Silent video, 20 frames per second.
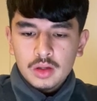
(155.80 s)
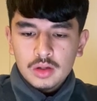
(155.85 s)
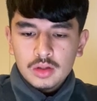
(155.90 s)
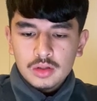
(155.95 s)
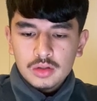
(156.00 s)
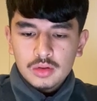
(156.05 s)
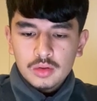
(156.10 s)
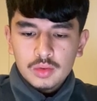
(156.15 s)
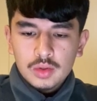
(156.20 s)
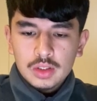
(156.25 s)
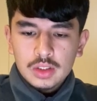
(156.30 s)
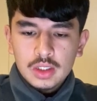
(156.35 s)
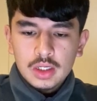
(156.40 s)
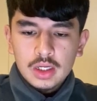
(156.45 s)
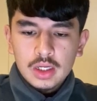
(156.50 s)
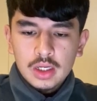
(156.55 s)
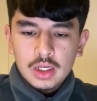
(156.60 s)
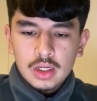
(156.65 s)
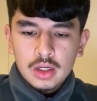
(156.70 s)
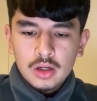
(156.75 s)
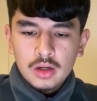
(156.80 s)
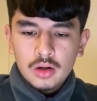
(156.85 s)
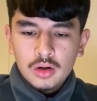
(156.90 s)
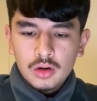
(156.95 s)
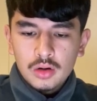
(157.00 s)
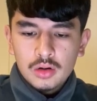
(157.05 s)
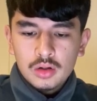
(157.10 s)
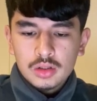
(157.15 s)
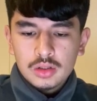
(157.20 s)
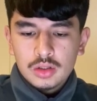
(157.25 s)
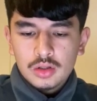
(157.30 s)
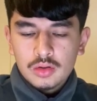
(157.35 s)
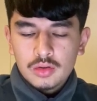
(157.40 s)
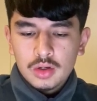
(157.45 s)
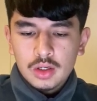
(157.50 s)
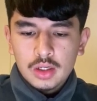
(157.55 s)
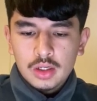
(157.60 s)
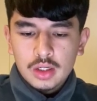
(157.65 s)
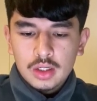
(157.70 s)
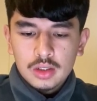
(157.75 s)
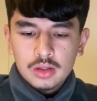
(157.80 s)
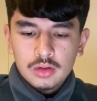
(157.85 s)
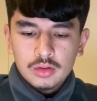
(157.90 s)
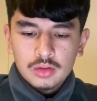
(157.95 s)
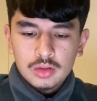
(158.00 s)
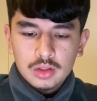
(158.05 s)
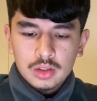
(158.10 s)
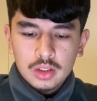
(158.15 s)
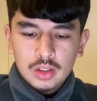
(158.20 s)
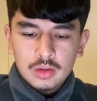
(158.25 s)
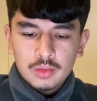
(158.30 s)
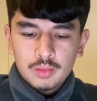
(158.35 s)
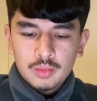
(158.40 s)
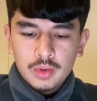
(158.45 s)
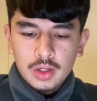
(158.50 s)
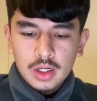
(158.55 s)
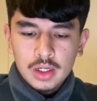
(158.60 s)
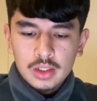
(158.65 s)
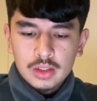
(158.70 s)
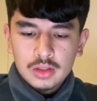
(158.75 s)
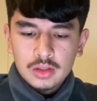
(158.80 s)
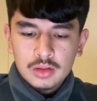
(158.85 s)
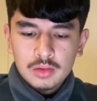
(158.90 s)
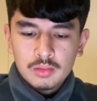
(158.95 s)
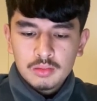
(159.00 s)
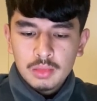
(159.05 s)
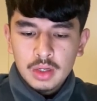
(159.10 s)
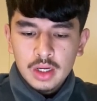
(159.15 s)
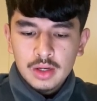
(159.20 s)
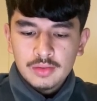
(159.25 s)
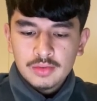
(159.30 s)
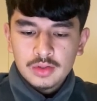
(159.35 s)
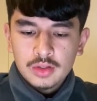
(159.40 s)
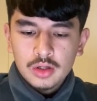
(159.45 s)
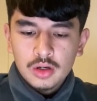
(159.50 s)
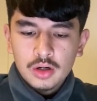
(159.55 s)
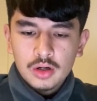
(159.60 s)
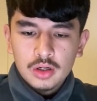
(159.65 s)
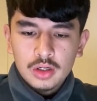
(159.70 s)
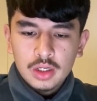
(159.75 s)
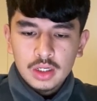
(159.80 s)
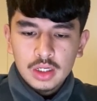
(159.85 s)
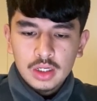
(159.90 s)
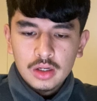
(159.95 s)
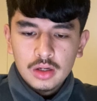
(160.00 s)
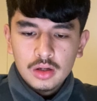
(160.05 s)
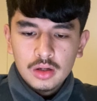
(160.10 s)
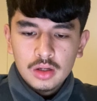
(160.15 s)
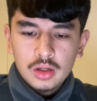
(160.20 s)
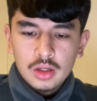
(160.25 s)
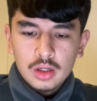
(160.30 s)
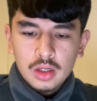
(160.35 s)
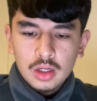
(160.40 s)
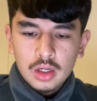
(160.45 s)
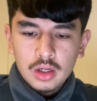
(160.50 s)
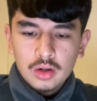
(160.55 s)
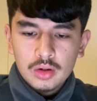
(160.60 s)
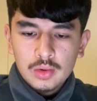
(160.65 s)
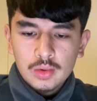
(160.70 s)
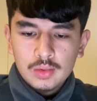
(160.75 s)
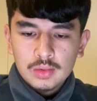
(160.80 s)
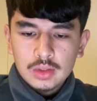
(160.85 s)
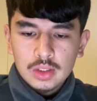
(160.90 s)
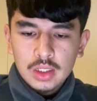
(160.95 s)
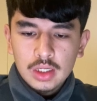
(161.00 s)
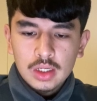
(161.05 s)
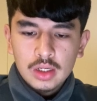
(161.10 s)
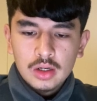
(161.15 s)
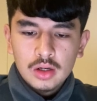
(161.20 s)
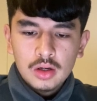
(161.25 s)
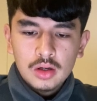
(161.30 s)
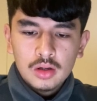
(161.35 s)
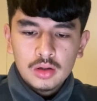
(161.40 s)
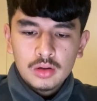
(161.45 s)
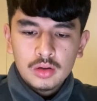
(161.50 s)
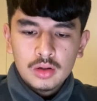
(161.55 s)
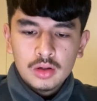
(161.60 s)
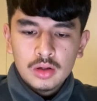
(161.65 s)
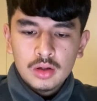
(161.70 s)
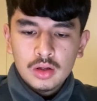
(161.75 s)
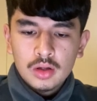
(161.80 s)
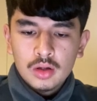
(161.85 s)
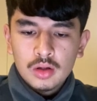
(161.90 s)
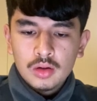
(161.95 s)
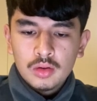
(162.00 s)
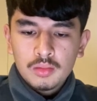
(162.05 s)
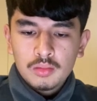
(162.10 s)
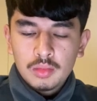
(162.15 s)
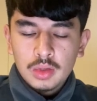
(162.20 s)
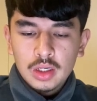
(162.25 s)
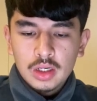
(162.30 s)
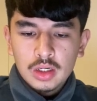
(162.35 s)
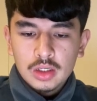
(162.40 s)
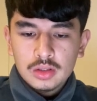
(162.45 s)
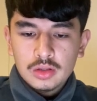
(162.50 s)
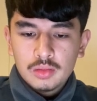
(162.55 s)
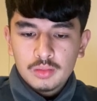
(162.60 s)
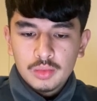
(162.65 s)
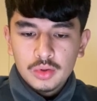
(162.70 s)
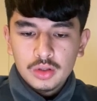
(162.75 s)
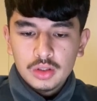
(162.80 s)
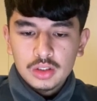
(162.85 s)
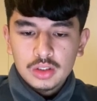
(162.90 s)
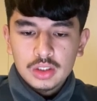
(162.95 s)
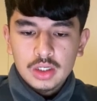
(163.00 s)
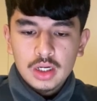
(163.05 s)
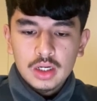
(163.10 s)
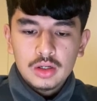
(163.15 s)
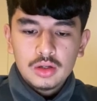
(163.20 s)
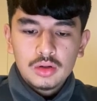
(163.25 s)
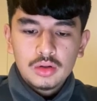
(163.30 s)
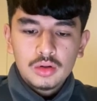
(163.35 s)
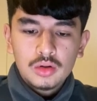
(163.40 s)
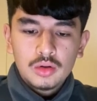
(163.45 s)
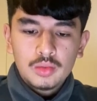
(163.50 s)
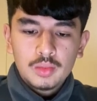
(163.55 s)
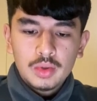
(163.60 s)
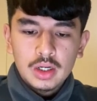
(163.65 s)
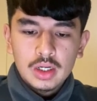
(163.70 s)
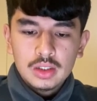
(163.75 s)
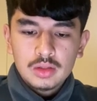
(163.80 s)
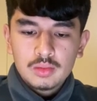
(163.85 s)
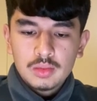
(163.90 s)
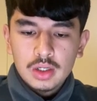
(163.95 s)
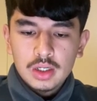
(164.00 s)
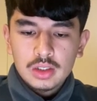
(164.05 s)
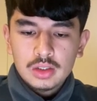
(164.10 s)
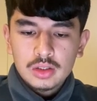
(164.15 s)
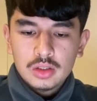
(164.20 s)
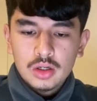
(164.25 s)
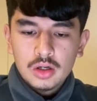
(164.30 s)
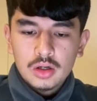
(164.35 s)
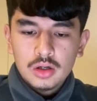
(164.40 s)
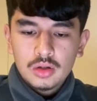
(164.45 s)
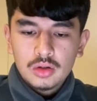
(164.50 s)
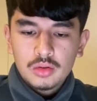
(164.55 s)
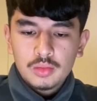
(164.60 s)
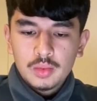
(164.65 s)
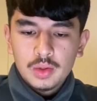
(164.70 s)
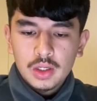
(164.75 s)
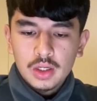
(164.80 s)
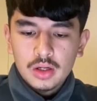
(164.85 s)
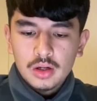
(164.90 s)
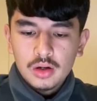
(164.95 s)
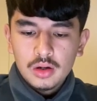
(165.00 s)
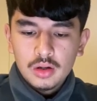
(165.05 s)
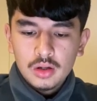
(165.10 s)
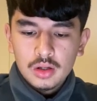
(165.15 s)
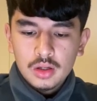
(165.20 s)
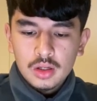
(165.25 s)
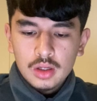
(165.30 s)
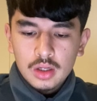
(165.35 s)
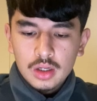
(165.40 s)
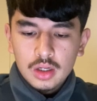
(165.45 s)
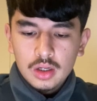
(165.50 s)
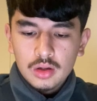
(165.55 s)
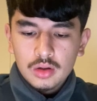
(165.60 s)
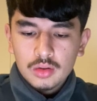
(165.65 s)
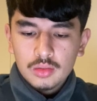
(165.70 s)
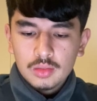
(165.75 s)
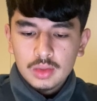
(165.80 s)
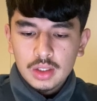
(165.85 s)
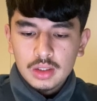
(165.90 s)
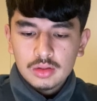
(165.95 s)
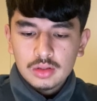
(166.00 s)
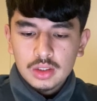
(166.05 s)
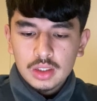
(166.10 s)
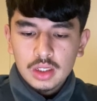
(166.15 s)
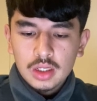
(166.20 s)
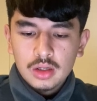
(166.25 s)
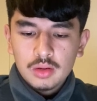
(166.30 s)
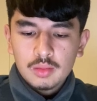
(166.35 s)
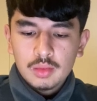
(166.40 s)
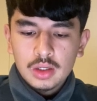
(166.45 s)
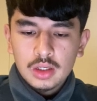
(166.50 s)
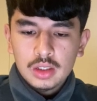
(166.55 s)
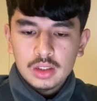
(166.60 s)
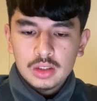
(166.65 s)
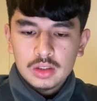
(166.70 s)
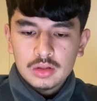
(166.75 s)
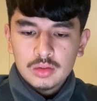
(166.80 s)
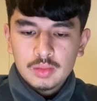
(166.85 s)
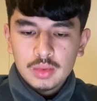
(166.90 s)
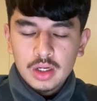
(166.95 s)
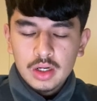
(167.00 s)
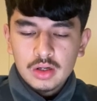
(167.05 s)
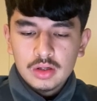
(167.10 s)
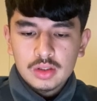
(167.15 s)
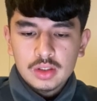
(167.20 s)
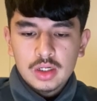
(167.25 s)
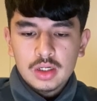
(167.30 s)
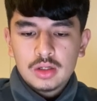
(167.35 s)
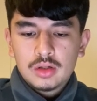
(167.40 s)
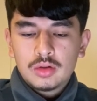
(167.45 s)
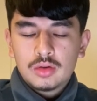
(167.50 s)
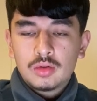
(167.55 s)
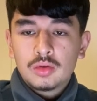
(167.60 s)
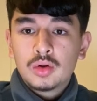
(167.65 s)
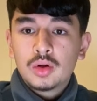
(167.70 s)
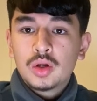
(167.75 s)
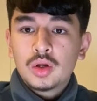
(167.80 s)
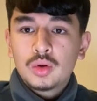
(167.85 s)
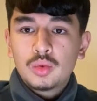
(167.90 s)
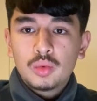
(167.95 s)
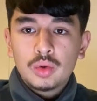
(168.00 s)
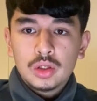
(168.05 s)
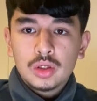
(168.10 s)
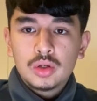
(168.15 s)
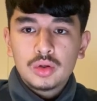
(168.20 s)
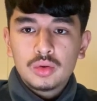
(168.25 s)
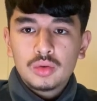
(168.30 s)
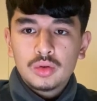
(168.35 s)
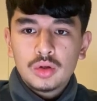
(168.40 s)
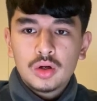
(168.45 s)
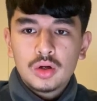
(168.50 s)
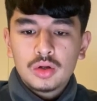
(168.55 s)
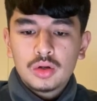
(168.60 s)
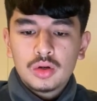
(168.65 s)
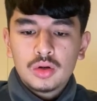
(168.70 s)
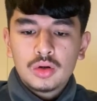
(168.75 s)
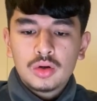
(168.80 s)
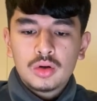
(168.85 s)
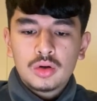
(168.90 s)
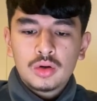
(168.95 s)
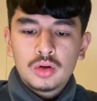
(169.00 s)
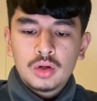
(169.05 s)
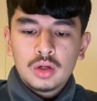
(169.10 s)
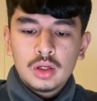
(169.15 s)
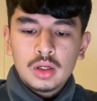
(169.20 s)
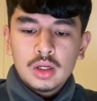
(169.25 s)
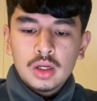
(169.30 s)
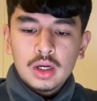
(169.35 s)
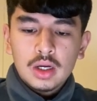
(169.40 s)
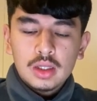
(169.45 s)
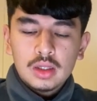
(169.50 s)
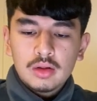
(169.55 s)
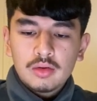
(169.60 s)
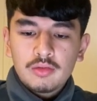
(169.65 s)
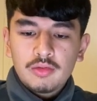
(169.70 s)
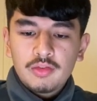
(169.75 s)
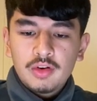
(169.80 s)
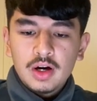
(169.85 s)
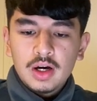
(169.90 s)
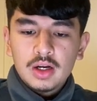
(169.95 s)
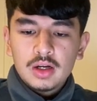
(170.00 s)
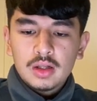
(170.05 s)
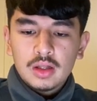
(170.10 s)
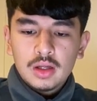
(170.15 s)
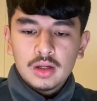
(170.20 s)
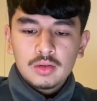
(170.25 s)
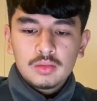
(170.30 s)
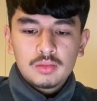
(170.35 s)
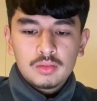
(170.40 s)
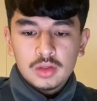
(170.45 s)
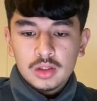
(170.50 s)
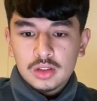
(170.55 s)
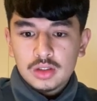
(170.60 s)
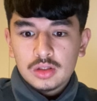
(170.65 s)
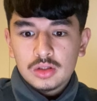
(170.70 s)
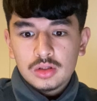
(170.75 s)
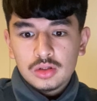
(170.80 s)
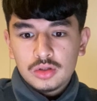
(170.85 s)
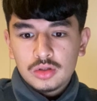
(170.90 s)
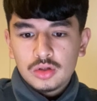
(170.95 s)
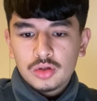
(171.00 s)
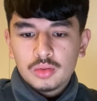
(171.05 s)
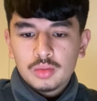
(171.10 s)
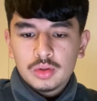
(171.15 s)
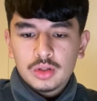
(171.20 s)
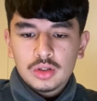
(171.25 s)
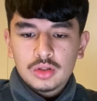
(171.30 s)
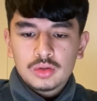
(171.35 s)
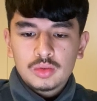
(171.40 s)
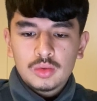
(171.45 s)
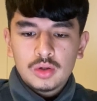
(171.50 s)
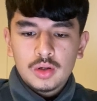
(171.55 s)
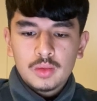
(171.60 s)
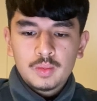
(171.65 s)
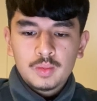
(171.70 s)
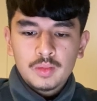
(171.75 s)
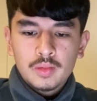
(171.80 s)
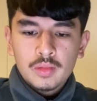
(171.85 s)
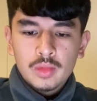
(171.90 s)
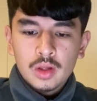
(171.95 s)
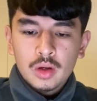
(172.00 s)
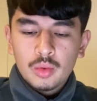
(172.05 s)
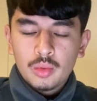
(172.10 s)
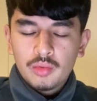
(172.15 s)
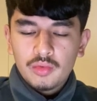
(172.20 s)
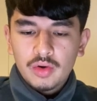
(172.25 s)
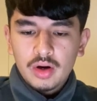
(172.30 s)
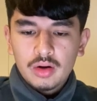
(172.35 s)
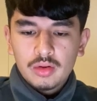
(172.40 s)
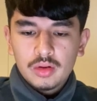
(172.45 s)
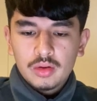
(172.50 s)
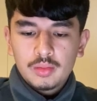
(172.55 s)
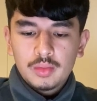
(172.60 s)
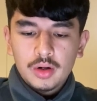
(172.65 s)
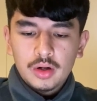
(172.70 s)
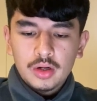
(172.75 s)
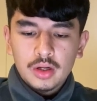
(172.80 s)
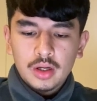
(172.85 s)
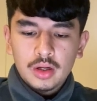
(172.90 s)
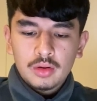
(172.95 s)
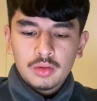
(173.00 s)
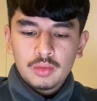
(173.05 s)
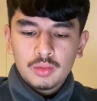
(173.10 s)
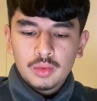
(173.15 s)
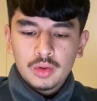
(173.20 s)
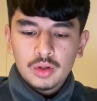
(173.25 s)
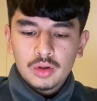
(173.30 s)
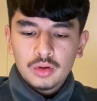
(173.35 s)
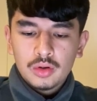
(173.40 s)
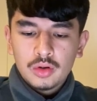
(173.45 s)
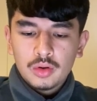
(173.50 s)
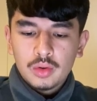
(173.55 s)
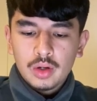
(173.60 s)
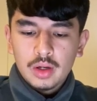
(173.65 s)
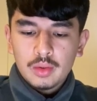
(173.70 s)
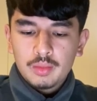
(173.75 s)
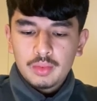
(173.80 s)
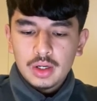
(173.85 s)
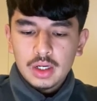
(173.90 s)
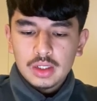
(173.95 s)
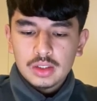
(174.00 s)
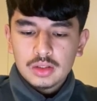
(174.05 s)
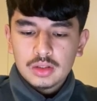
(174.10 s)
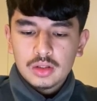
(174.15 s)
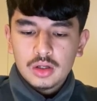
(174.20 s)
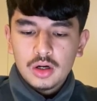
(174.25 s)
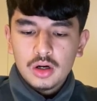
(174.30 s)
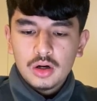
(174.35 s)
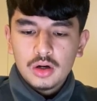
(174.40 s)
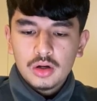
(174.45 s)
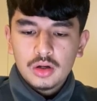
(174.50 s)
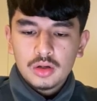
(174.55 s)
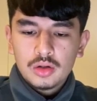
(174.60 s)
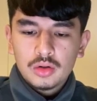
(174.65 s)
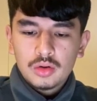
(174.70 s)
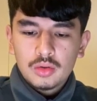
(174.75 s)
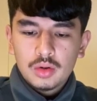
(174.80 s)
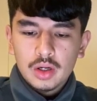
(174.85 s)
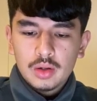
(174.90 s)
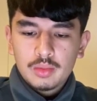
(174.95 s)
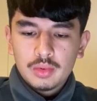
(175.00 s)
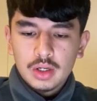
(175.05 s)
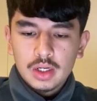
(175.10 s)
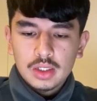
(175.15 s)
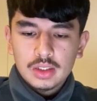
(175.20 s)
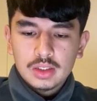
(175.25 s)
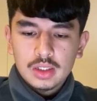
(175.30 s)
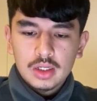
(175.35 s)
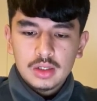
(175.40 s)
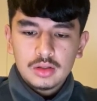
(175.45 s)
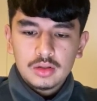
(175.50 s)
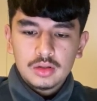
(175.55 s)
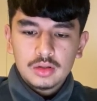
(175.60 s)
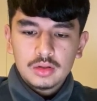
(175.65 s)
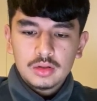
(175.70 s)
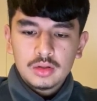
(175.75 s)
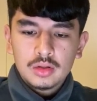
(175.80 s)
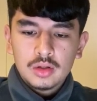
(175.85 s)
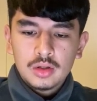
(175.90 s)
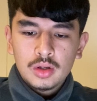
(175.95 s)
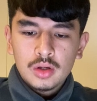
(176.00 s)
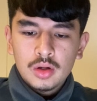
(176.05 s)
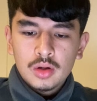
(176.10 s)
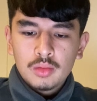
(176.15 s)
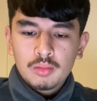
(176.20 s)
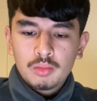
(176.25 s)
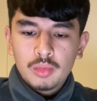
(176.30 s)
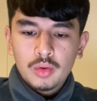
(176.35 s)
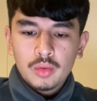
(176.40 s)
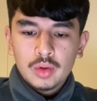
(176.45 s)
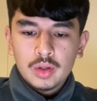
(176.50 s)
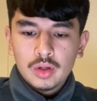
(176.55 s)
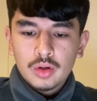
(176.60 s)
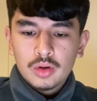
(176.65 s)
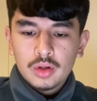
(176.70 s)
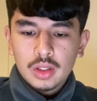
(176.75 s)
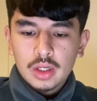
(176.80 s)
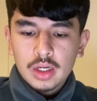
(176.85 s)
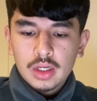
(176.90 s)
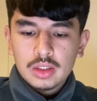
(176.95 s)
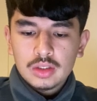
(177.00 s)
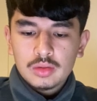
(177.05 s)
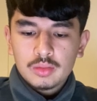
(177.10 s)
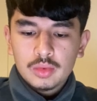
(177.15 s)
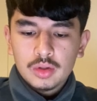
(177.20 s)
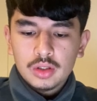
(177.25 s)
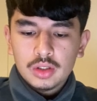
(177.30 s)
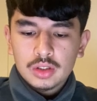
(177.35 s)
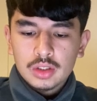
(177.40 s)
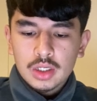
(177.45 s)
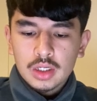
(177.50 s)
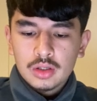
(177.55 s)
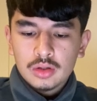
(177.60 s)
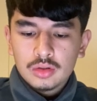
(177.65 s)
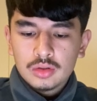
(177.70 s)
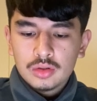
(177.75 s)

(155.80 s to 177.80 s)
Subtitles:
So we see here, oh, it's a grey candlestick. Price may have started here and come up to here, meaning it's a bullish candle, or price might have started up here and come down to here, meaning it's a bearish candle. We do not know. And then finally, this is the stupidest one, without the body, we don't know where price started or where price ended, but we know that is a bullish candle.